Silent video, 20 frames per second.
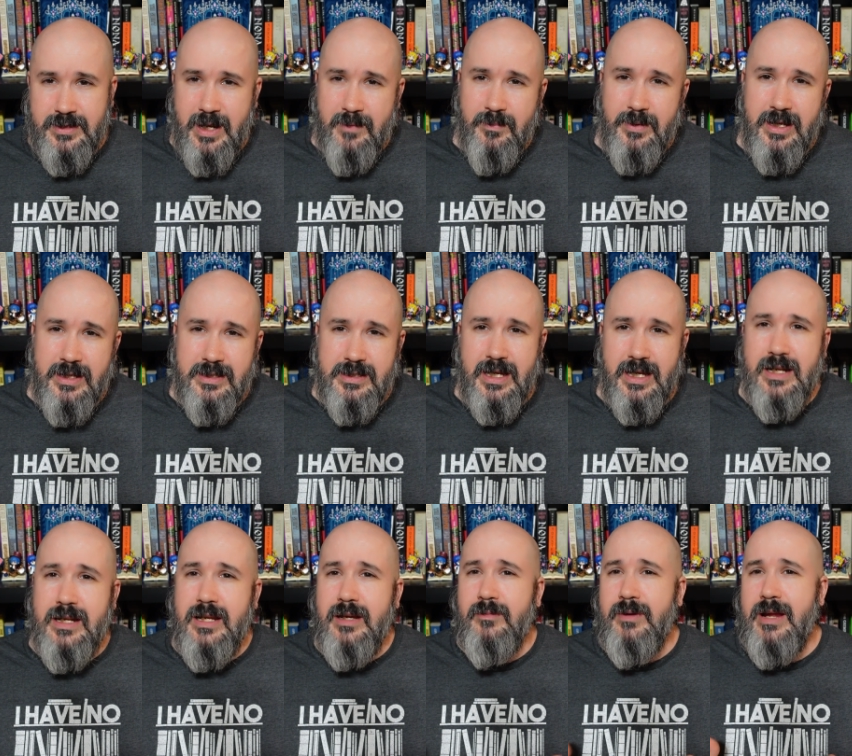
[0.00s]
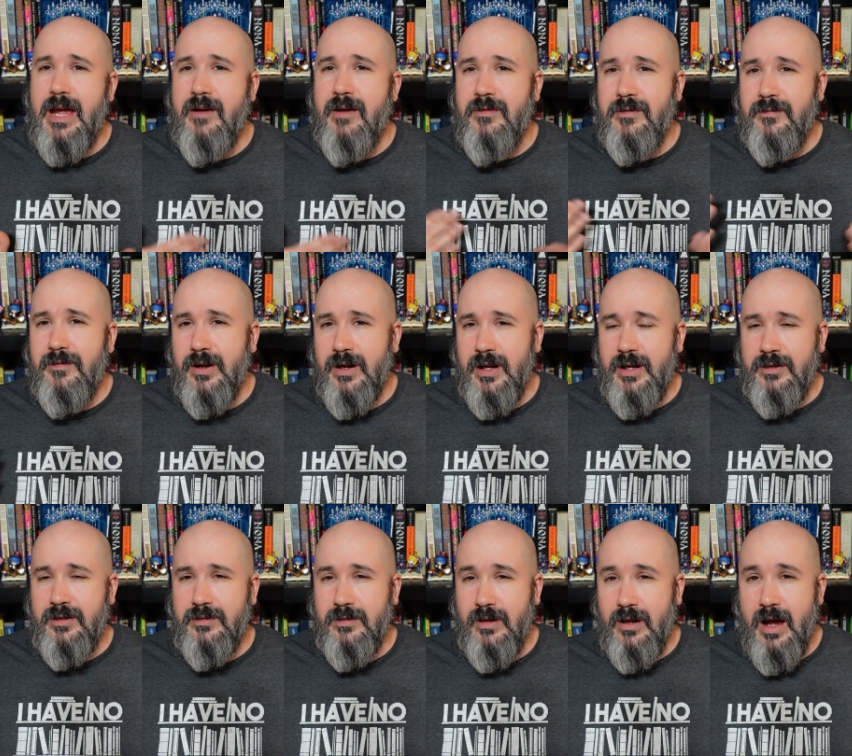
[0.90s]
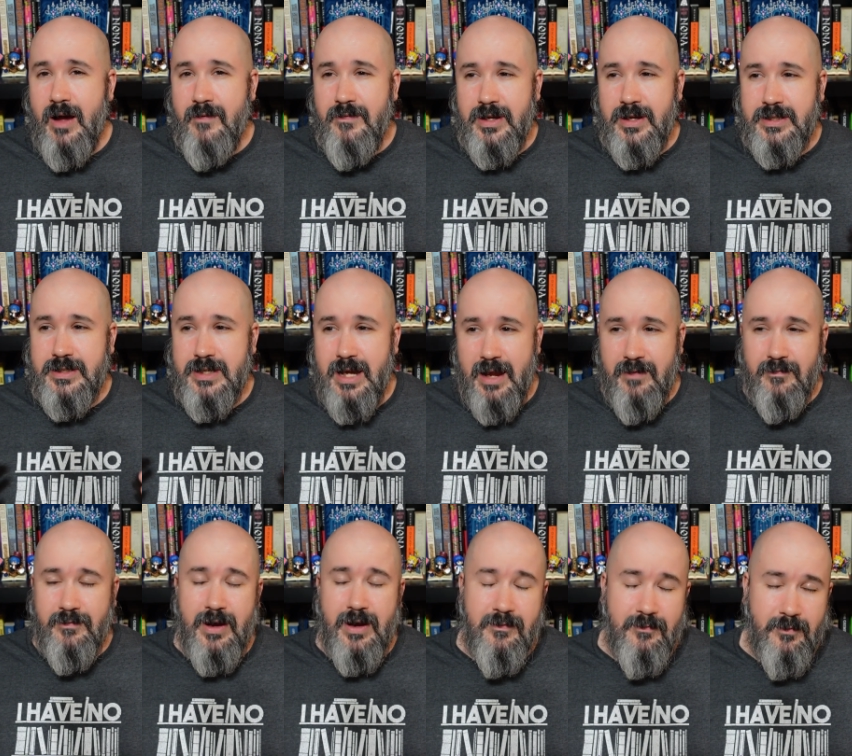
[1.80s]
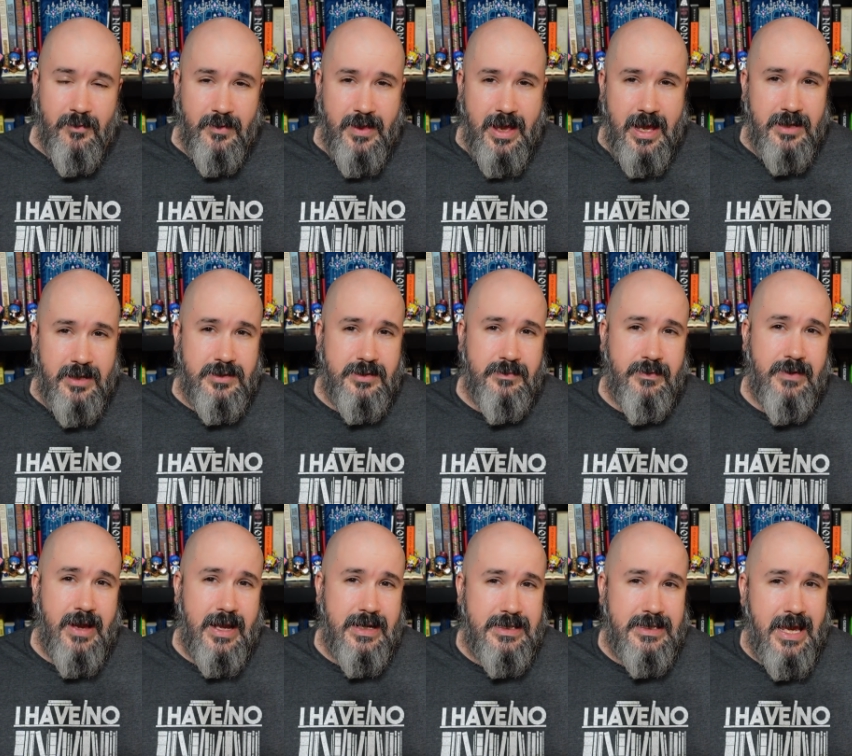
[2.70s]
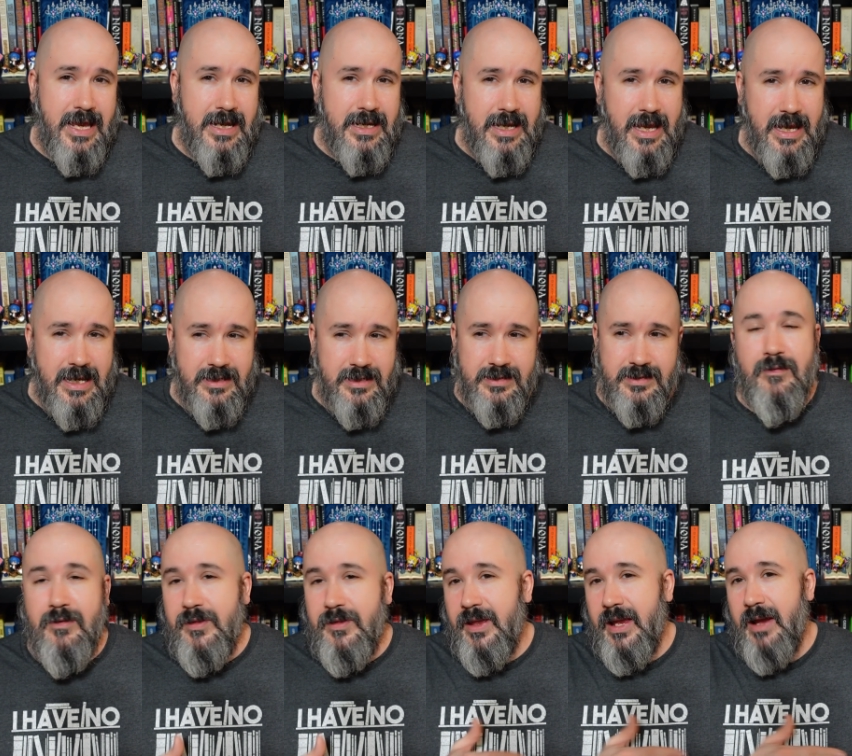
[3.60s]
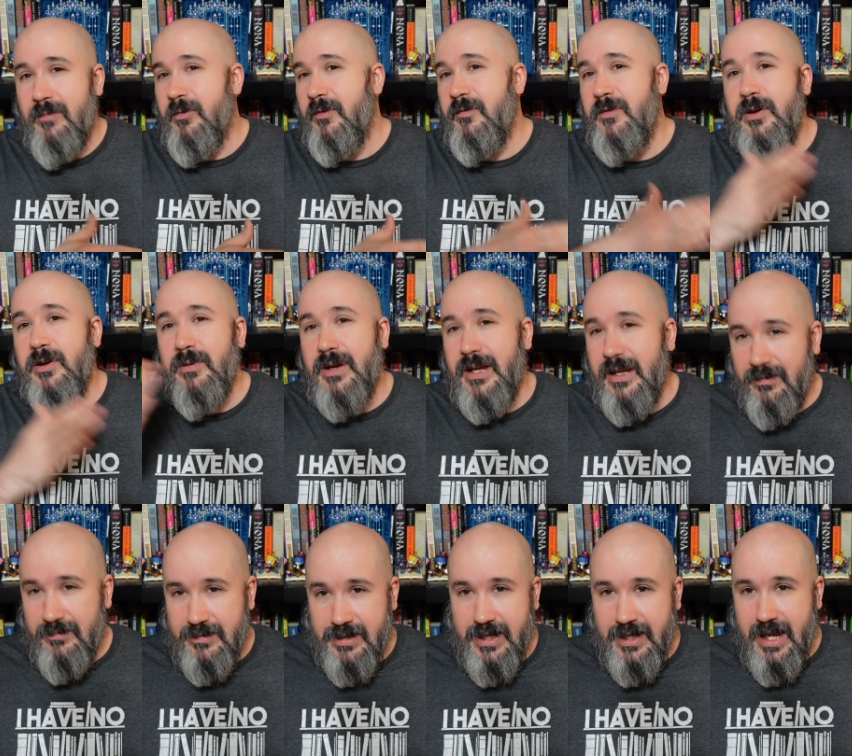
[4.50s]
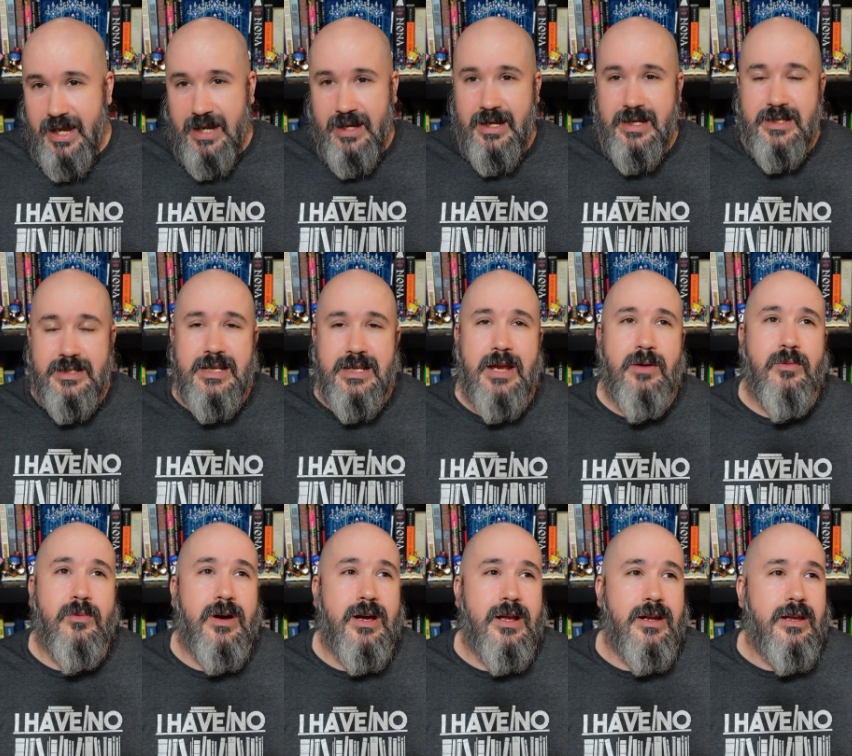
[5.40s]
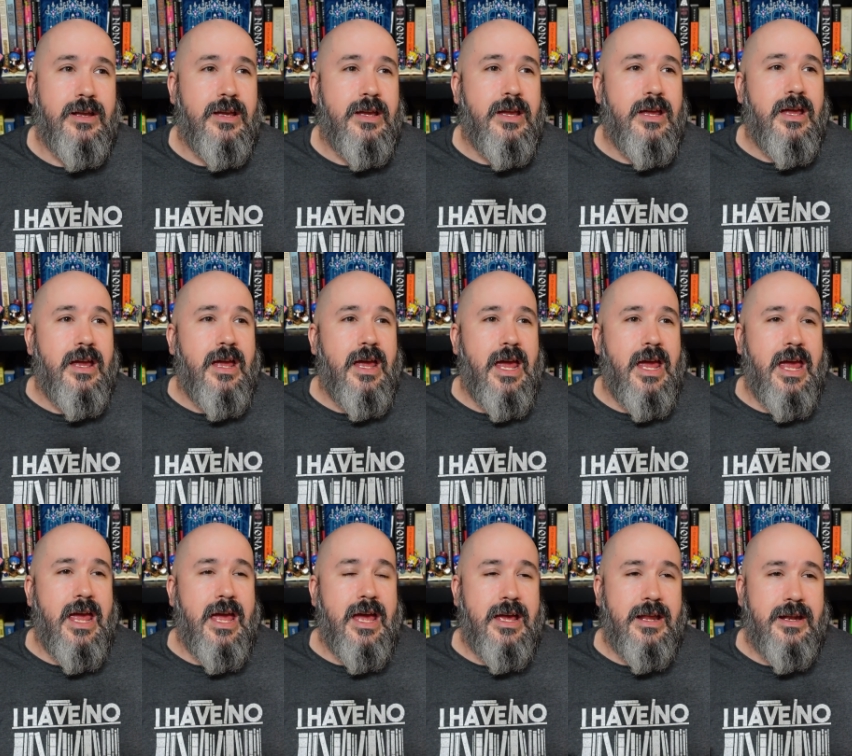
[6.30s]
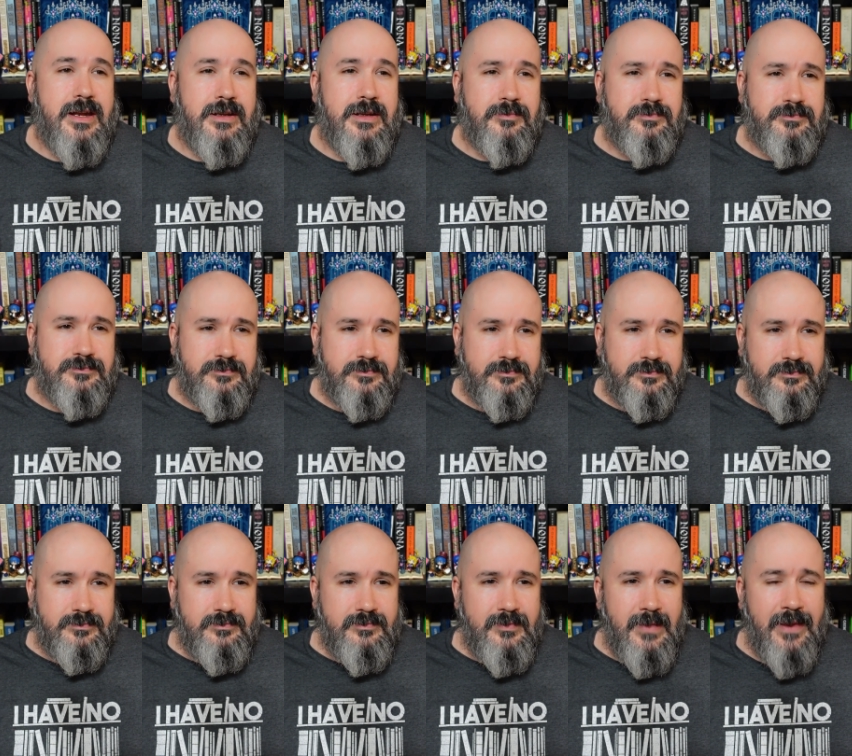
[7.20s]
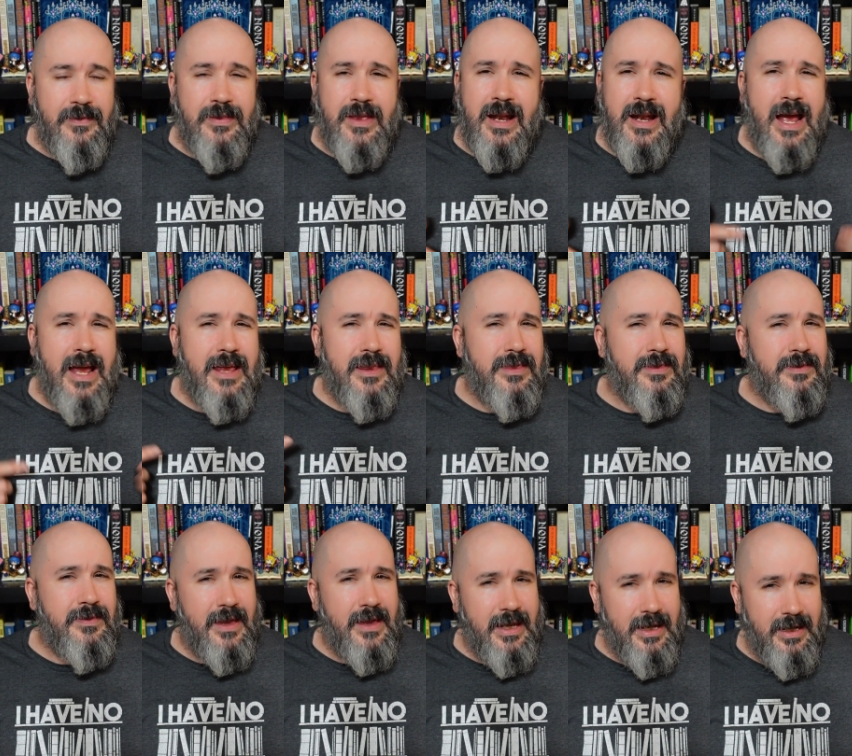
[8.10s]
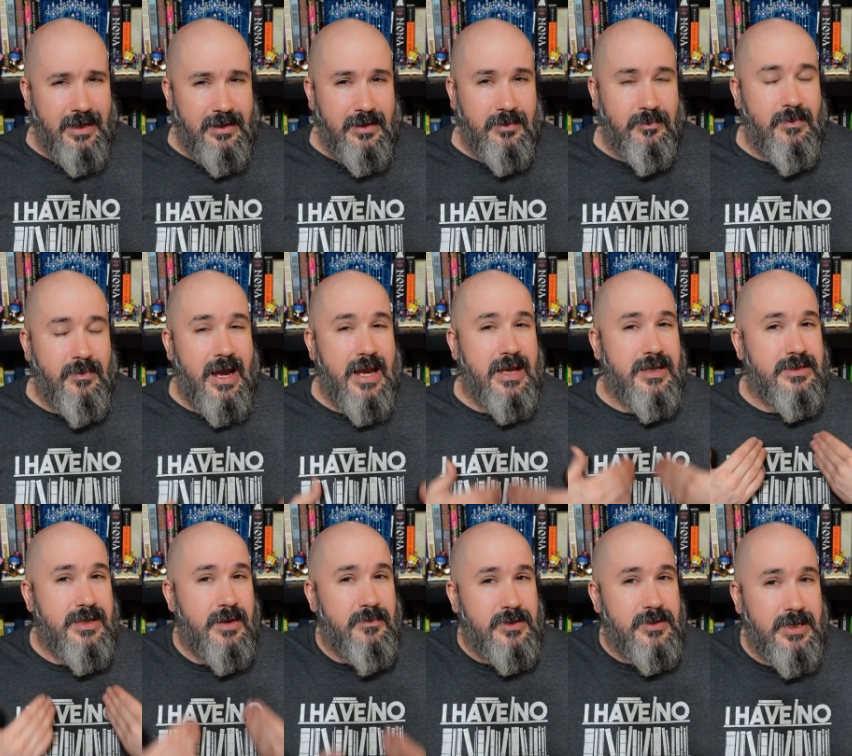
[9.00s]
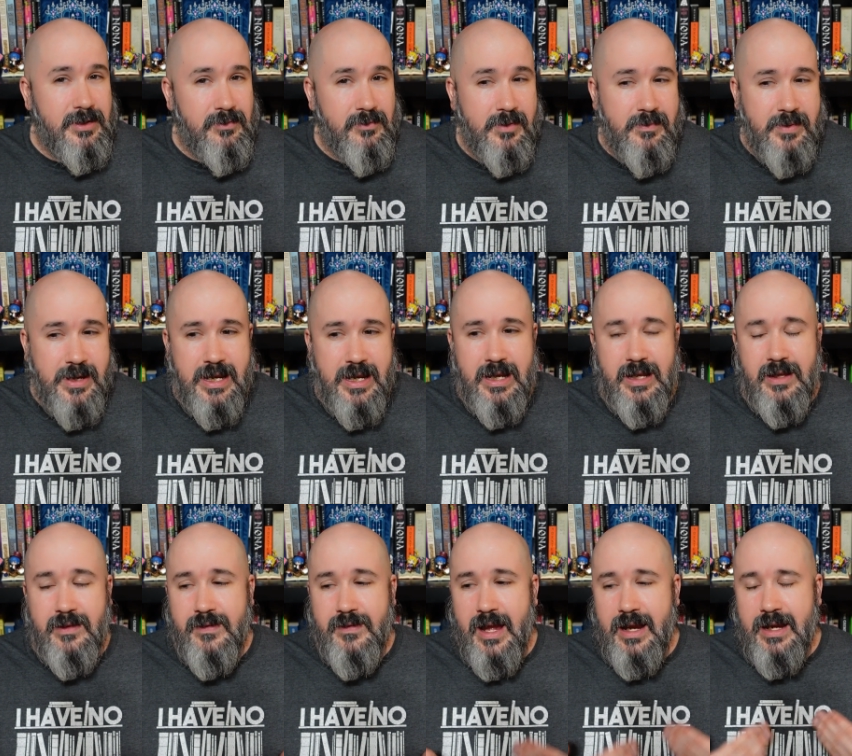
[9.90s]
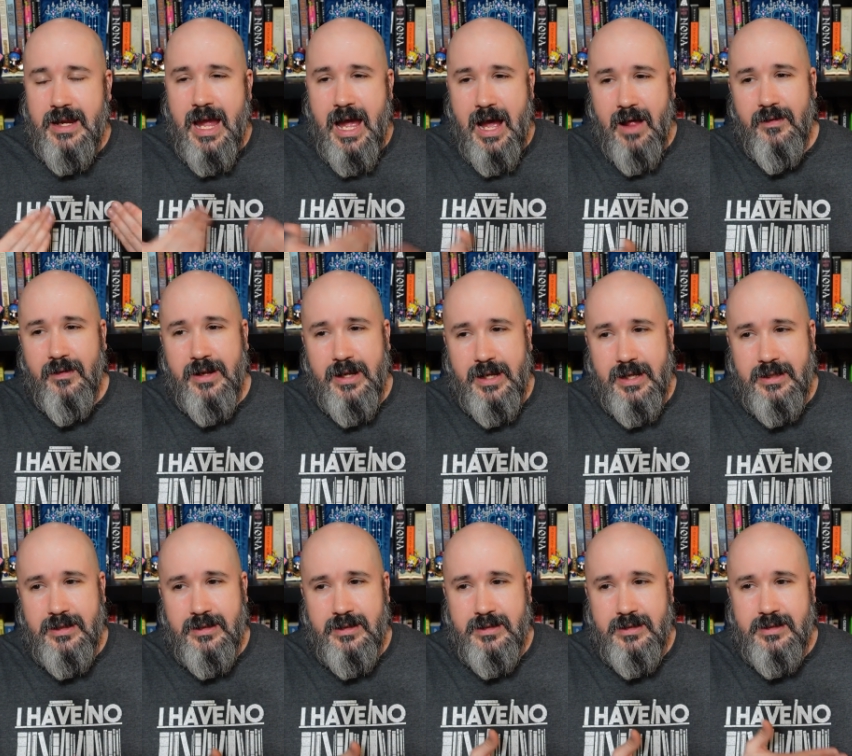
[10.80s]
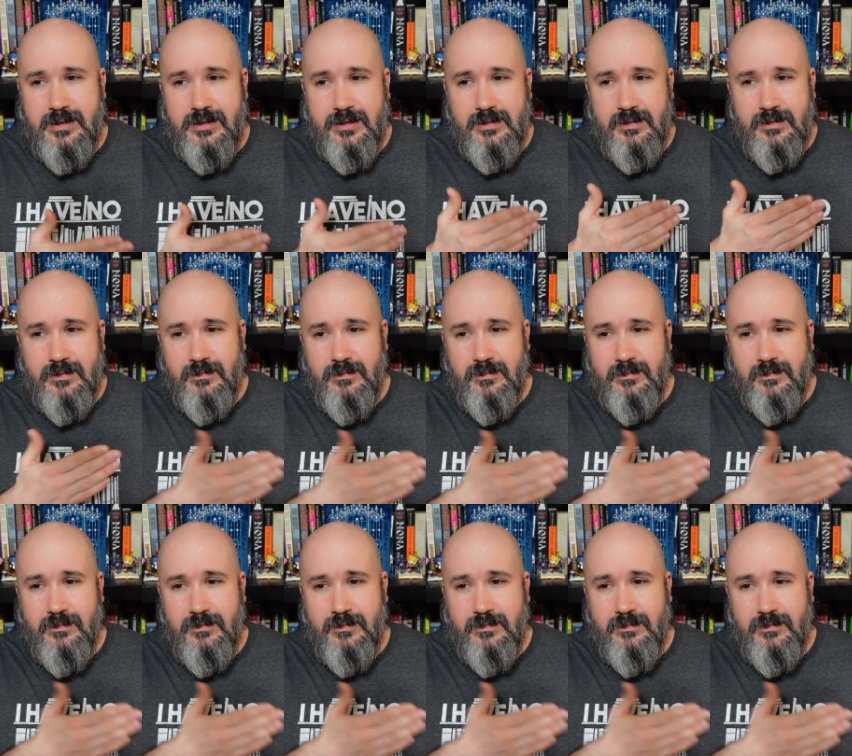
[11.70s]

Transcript: Champions ending. We have a very obvious time frame for that. So we've got 10 days. Everything I'm reviewing today is day one. And then I think my assumption would be that Kaladin's